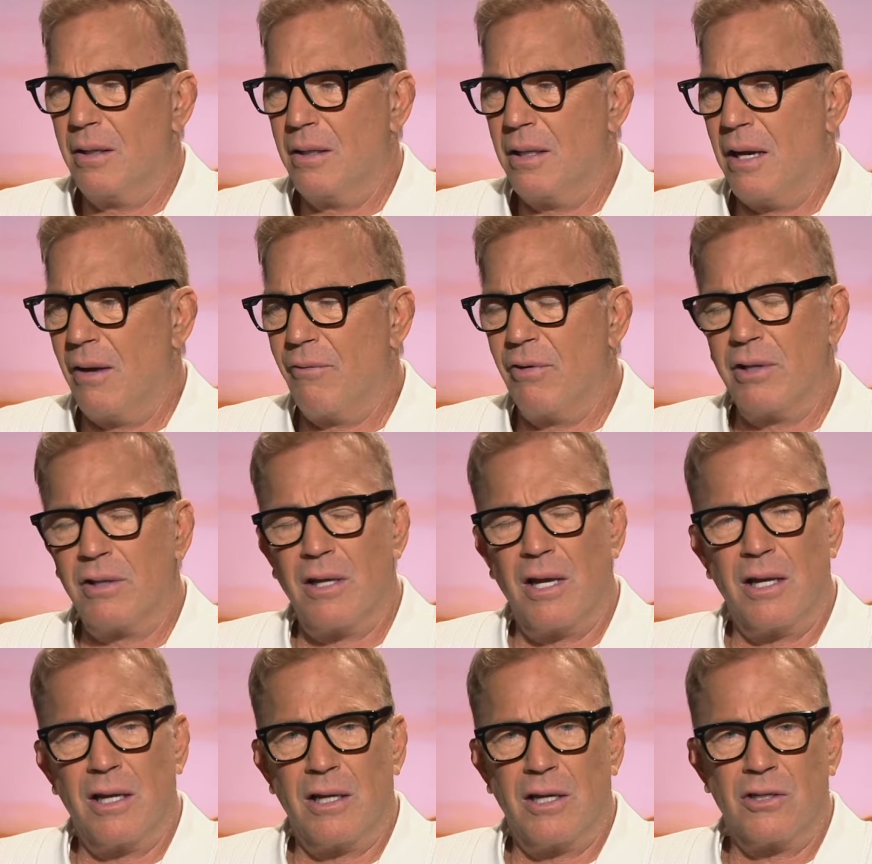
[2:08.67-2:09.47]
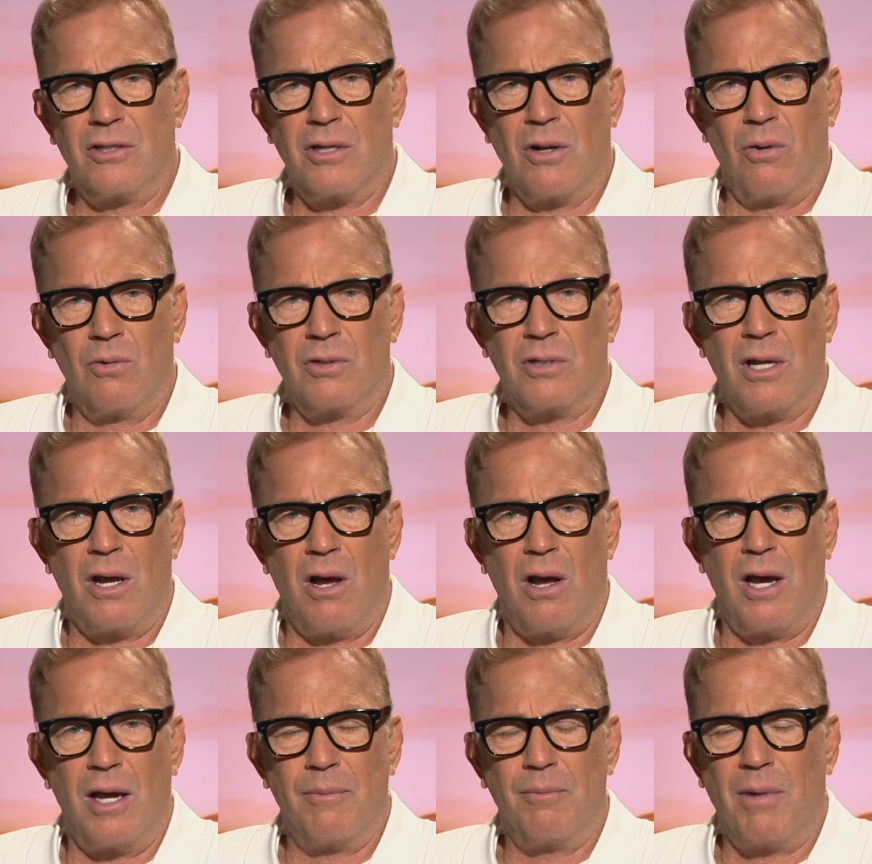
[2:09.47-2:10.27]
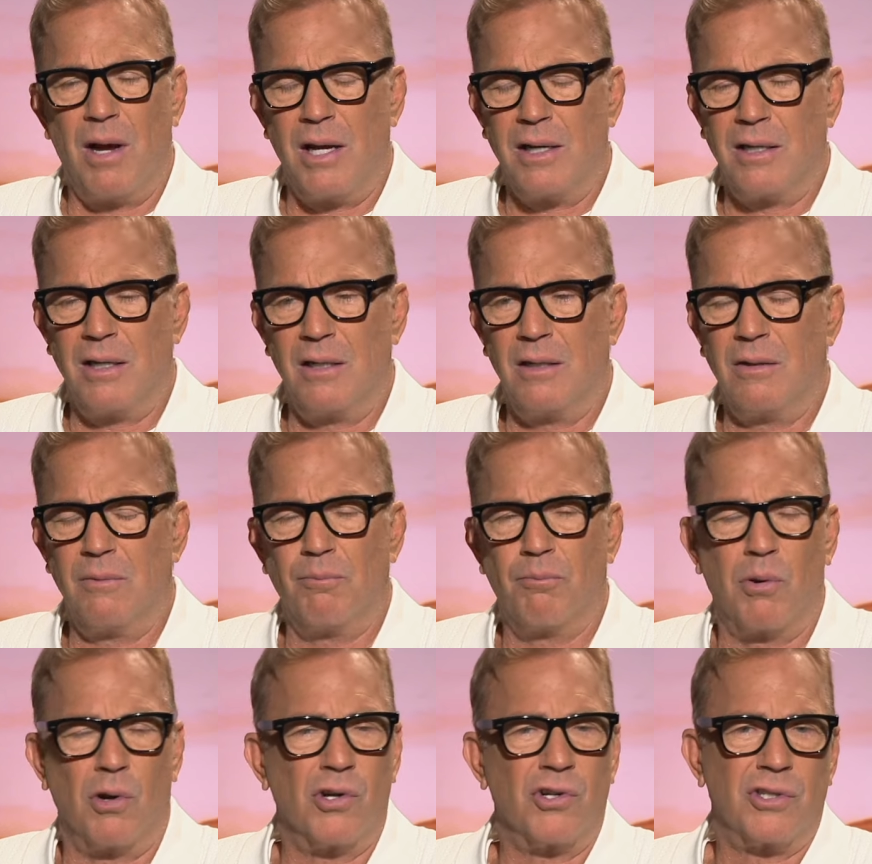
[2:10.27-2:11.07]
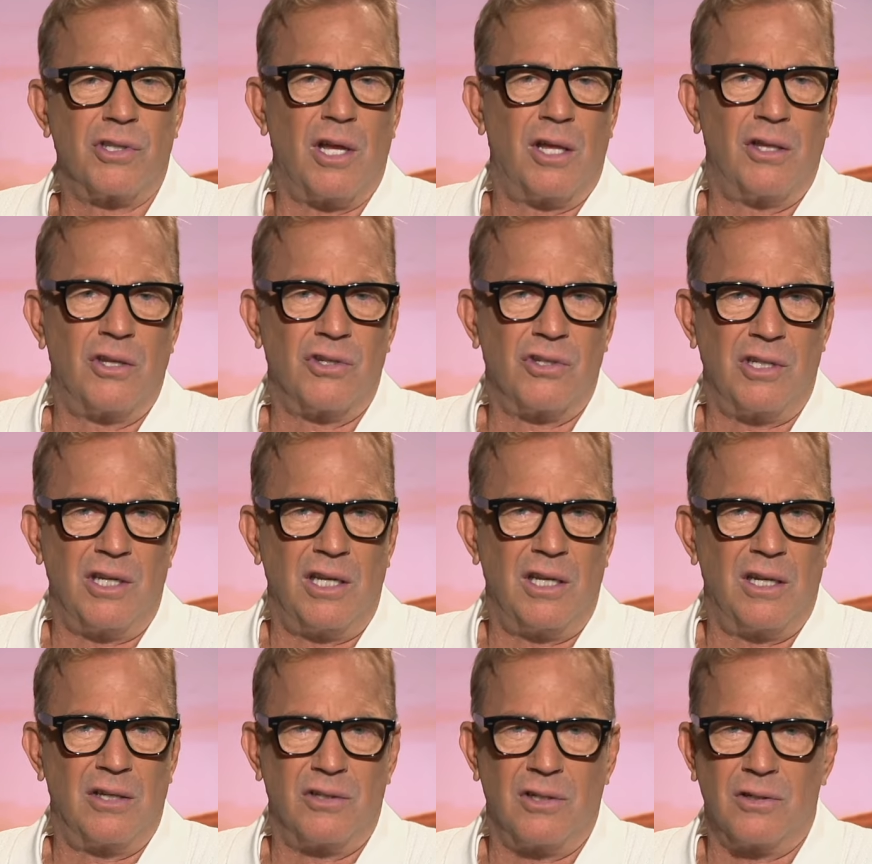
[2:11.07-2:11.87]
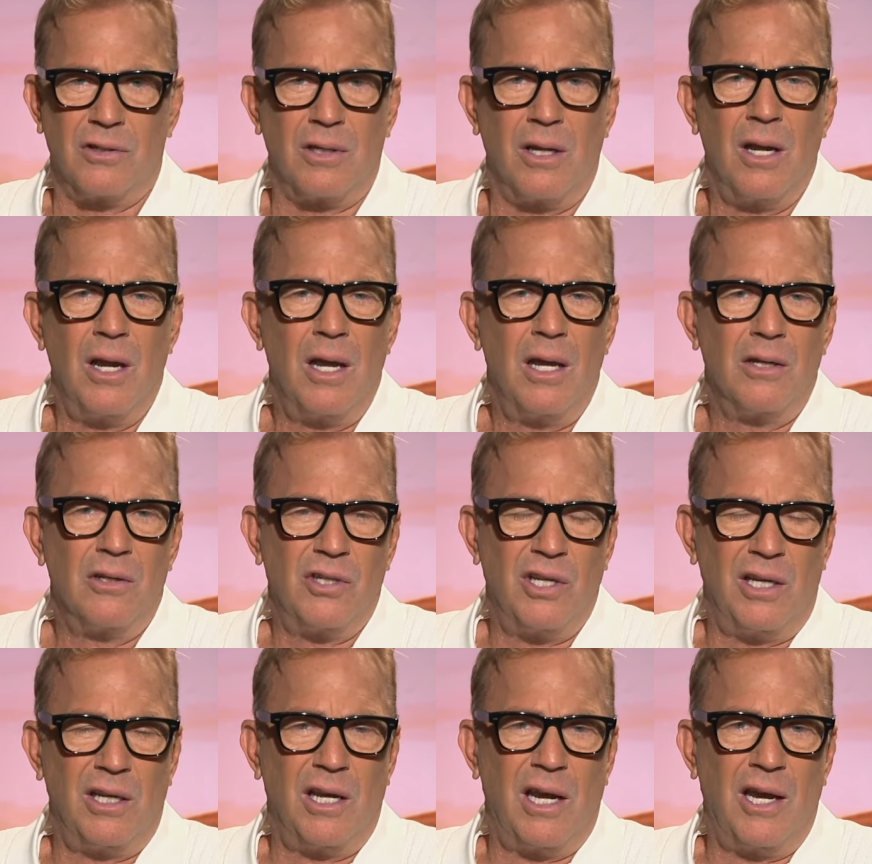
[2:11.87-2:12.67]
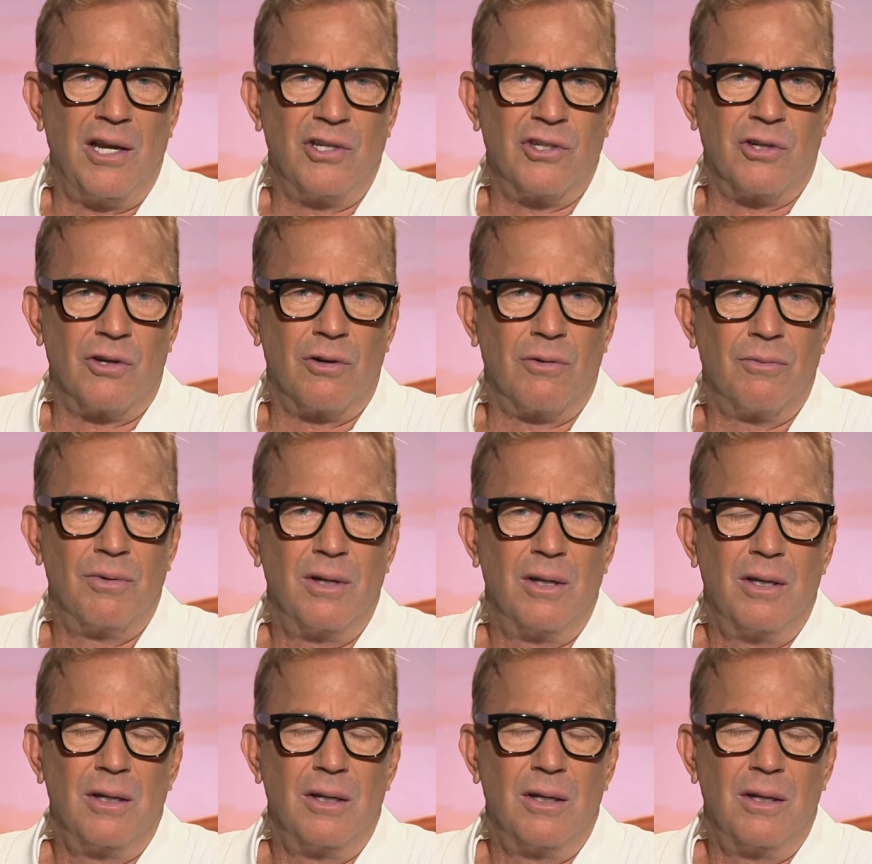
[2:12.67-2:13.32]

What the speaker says: Everything in its own time. I didn't burst on the scene as a teenager.